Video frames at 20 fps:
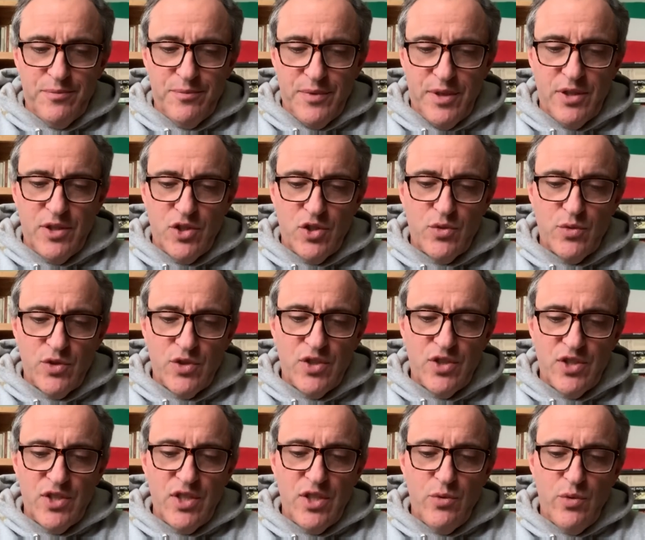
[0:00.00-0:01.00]
And this
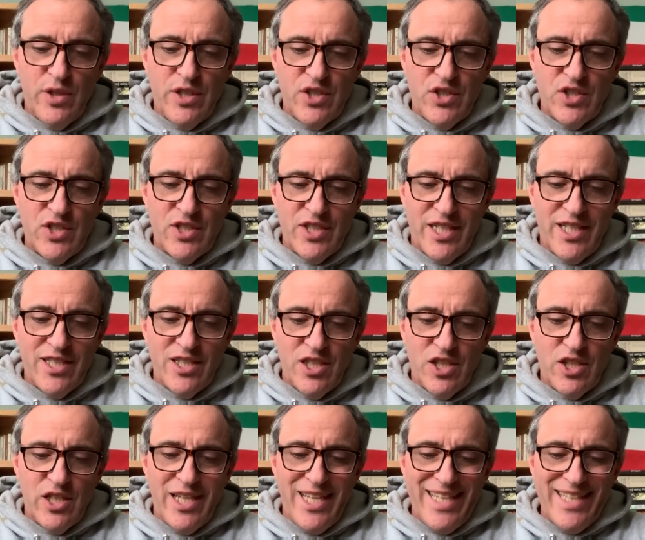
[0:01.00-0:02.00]
one is
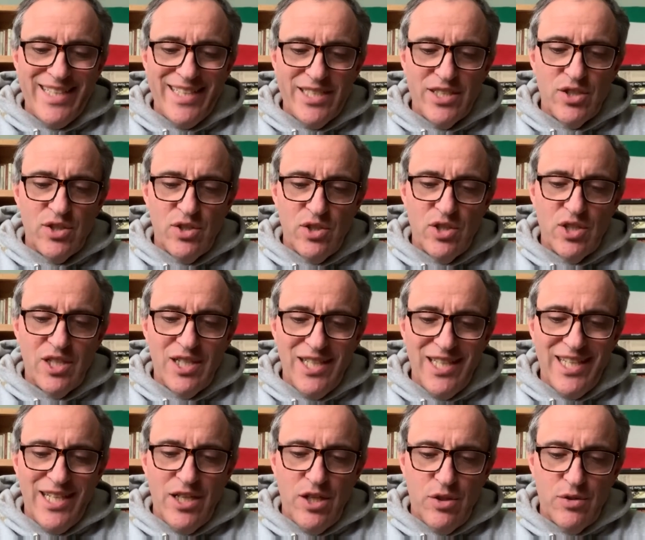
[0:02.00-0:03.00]
entitled A Little
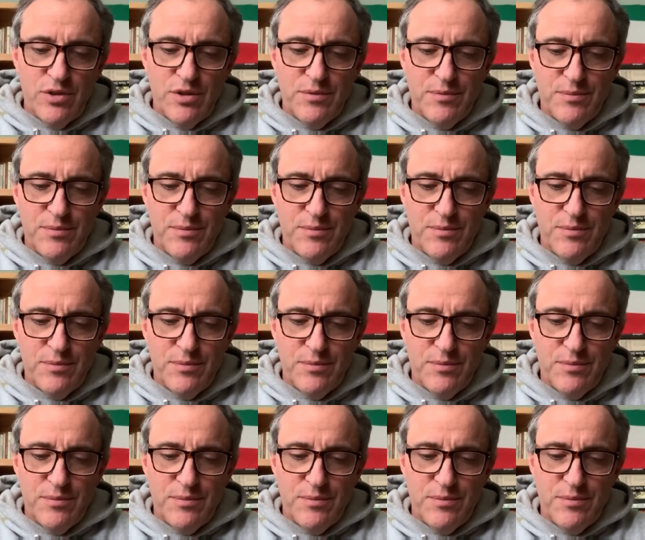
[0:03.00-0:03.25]
Cloud.